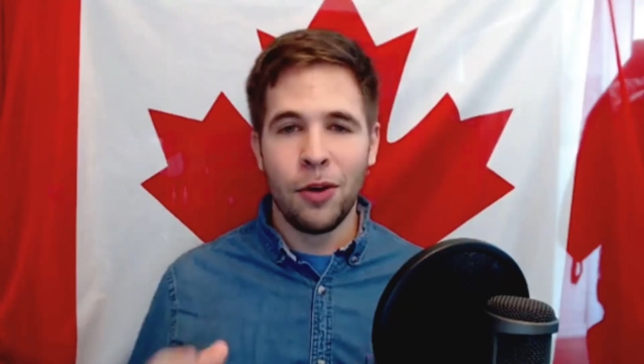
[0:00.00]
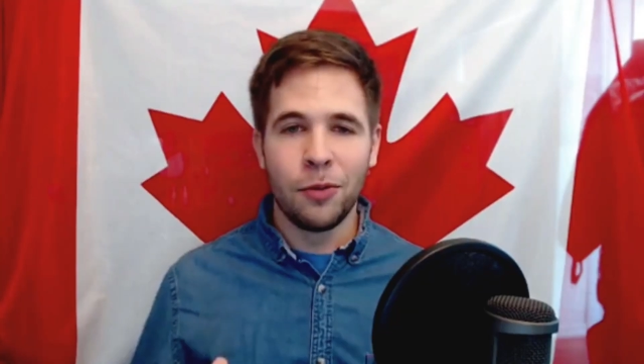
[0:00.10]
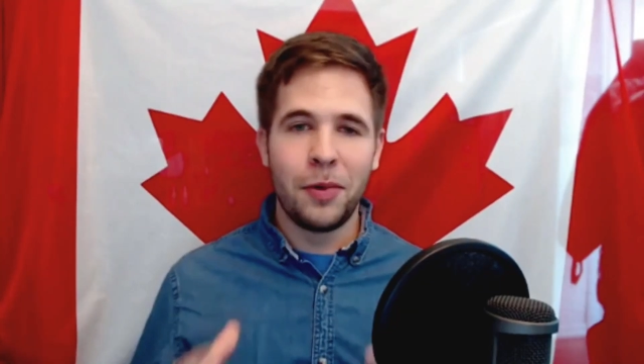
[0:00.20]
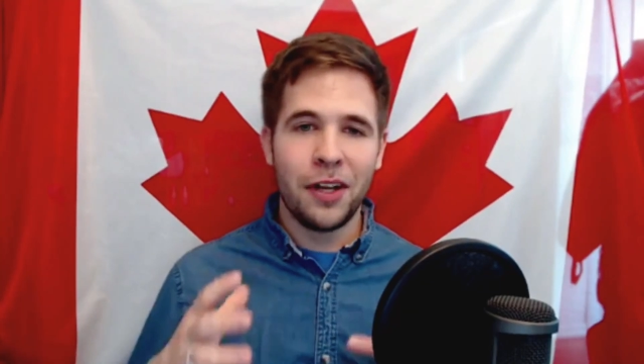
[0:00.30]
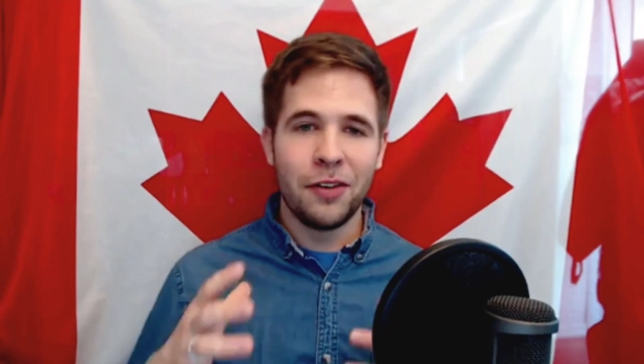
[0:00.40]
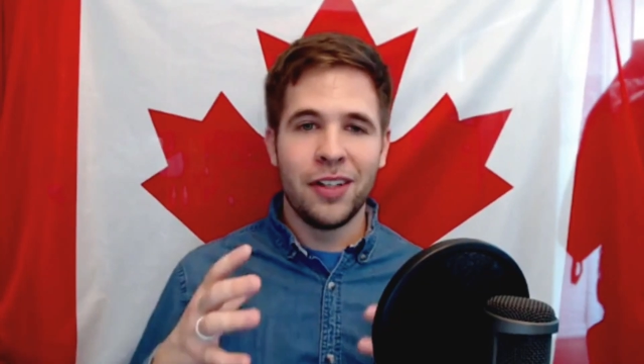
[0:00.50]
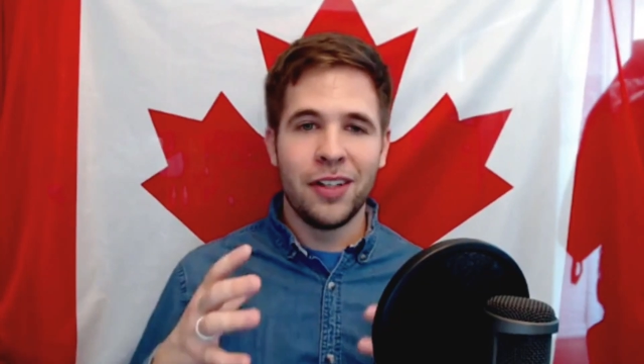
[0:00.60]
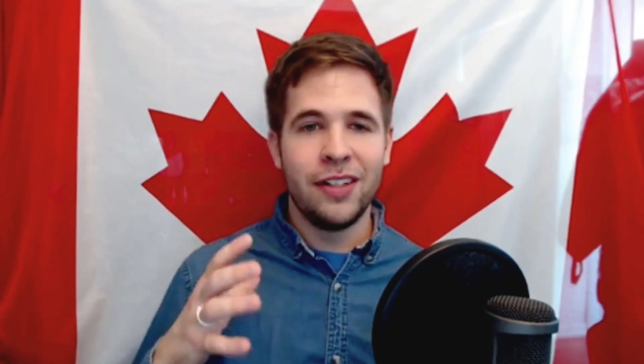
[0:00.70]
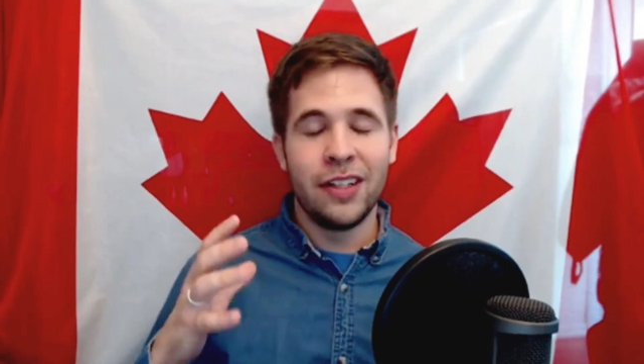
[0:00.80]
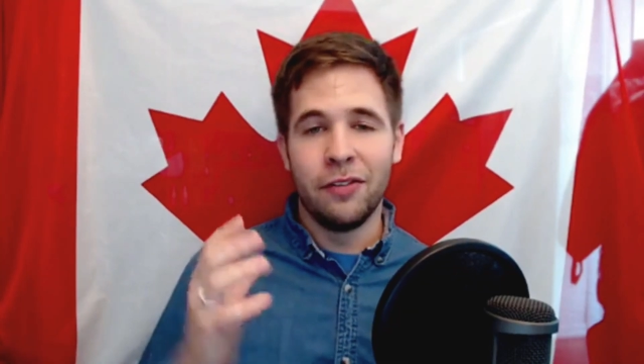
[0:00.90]
be
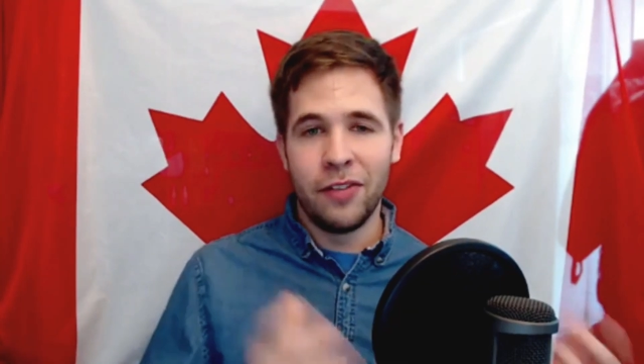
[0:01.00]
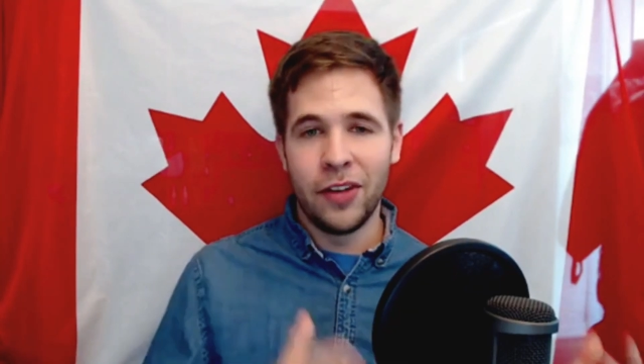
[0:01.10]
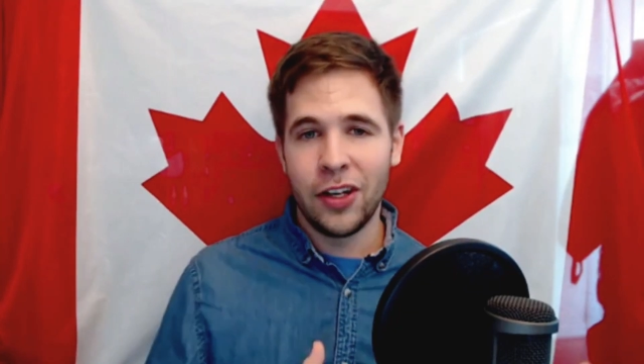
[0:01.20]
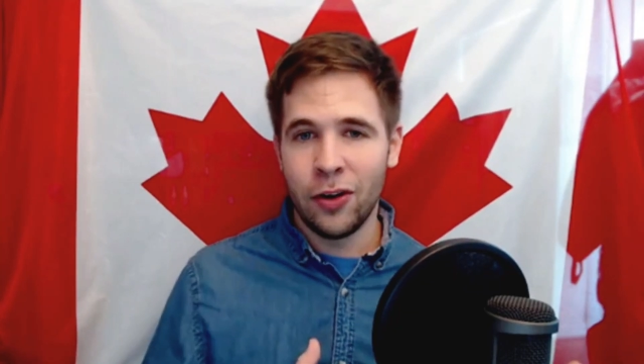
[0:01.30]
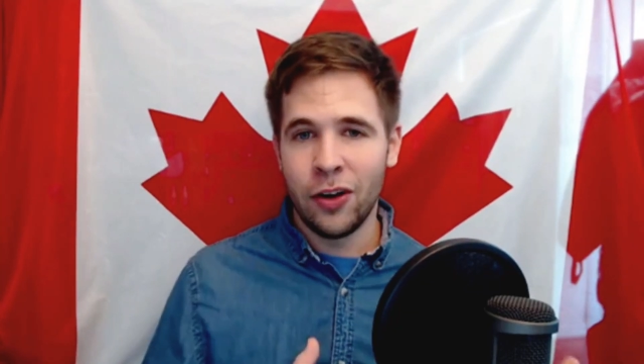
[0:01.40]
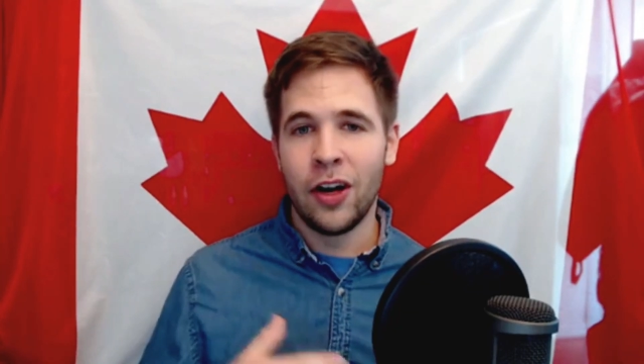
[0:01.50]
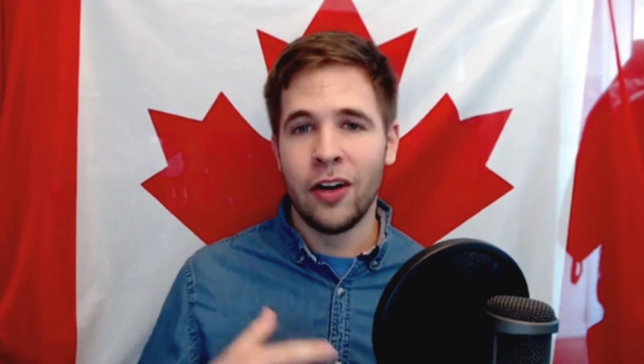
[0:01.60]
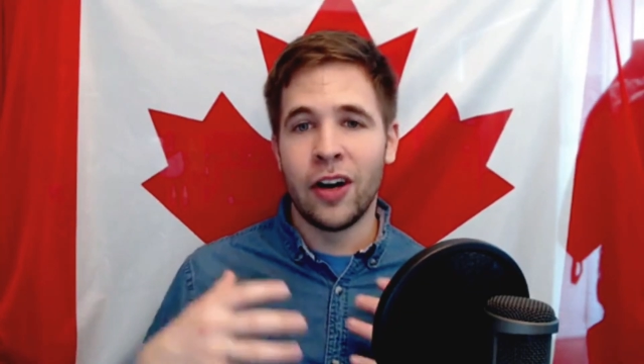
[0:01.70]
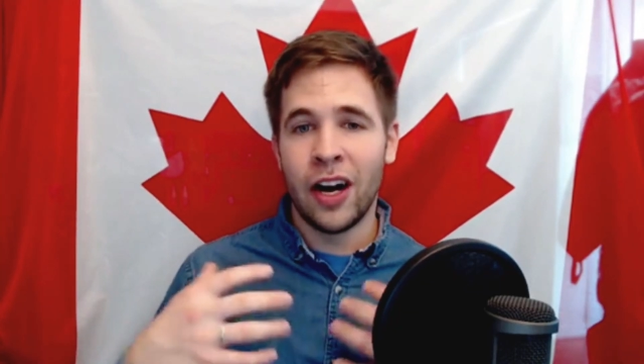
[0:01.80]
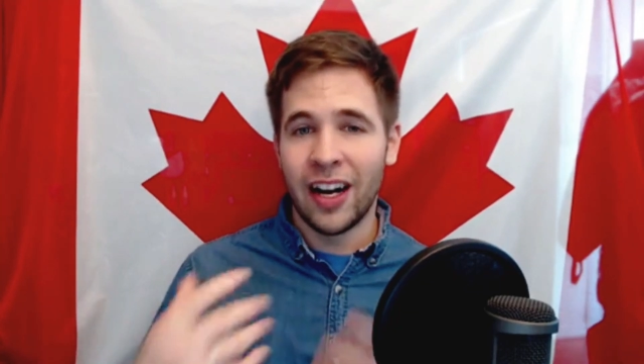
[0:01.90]
releasing a video
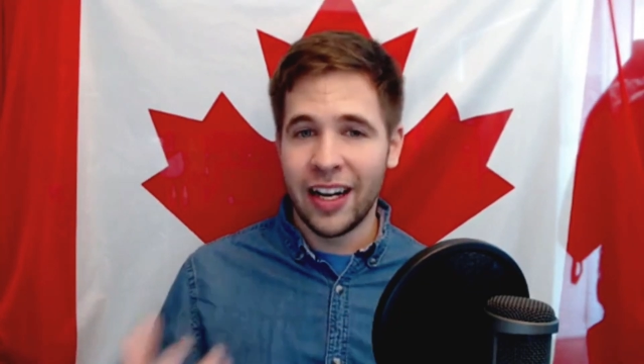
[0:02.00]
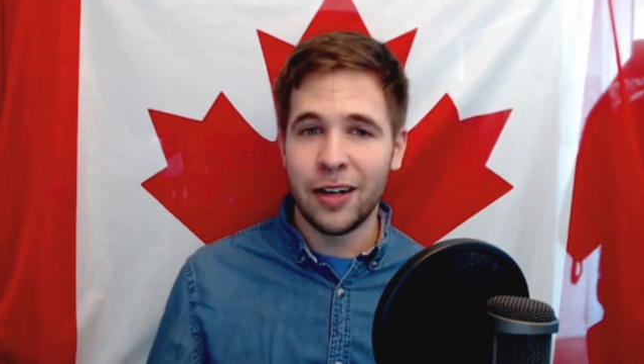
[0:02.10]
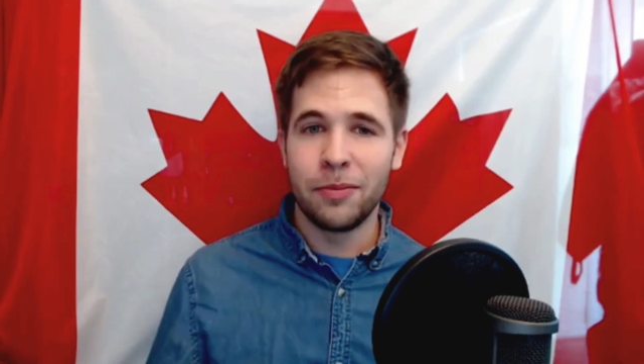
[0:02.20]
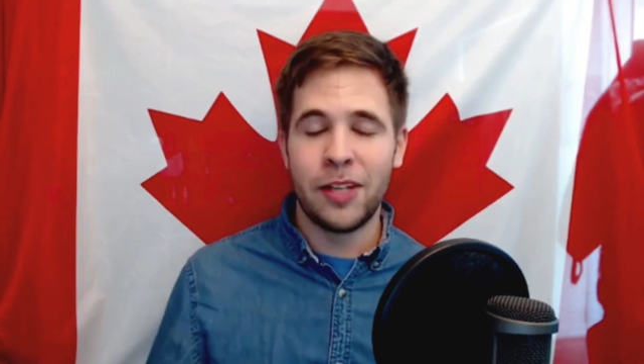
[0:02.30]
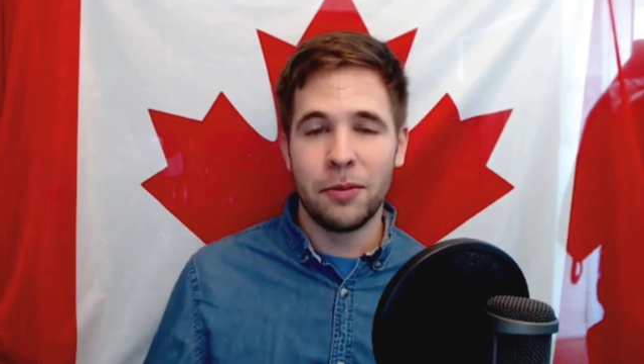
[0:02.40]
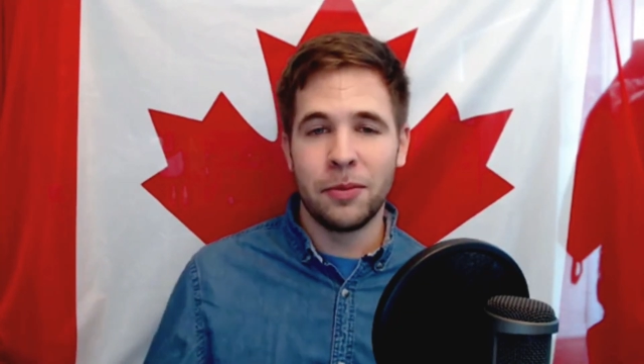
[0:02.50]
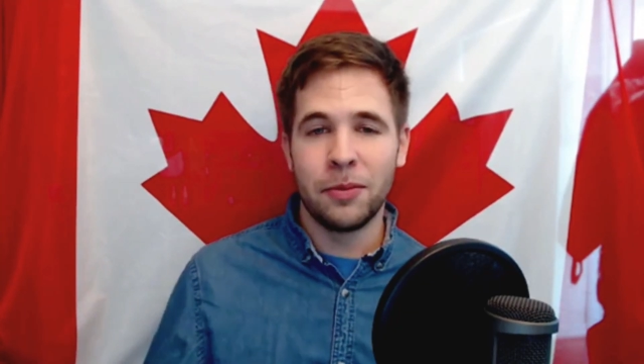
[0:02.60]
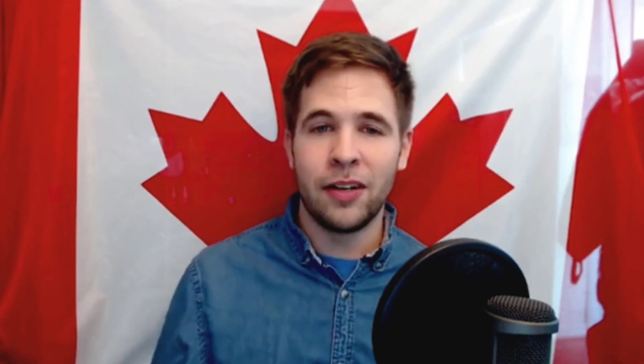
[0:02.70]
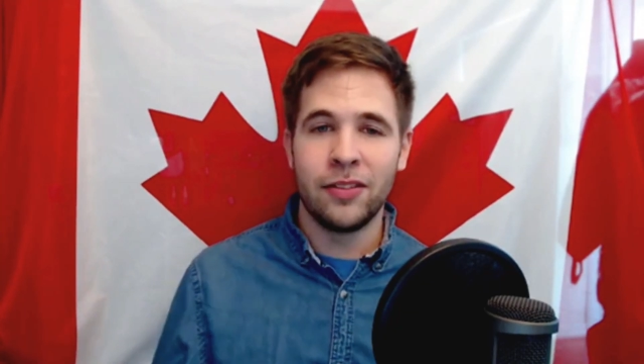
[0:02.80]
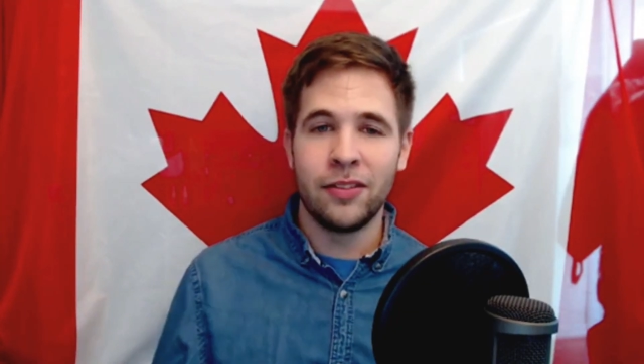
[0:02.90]
of our hike up Table
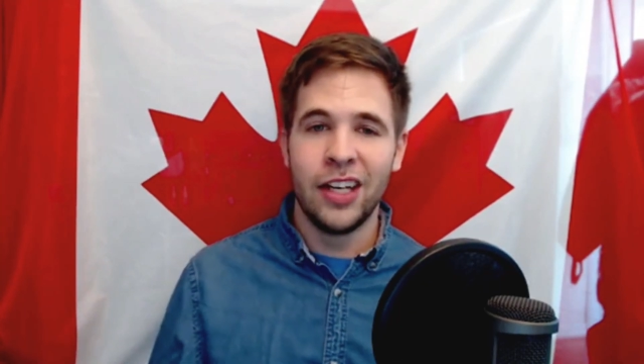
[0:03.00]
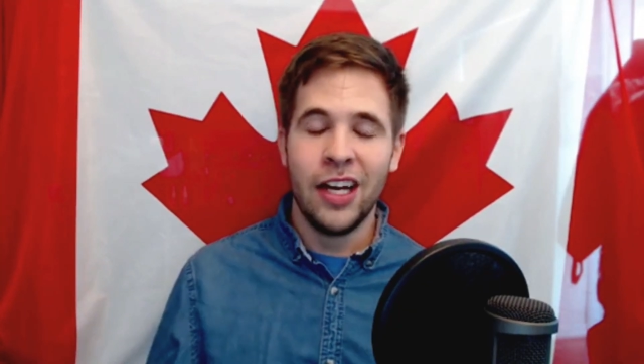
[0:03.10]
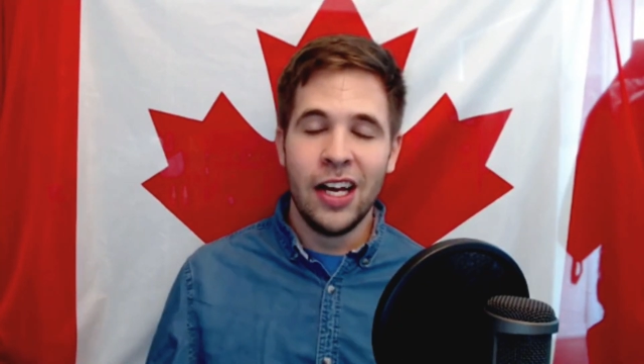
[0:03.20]
Mountain.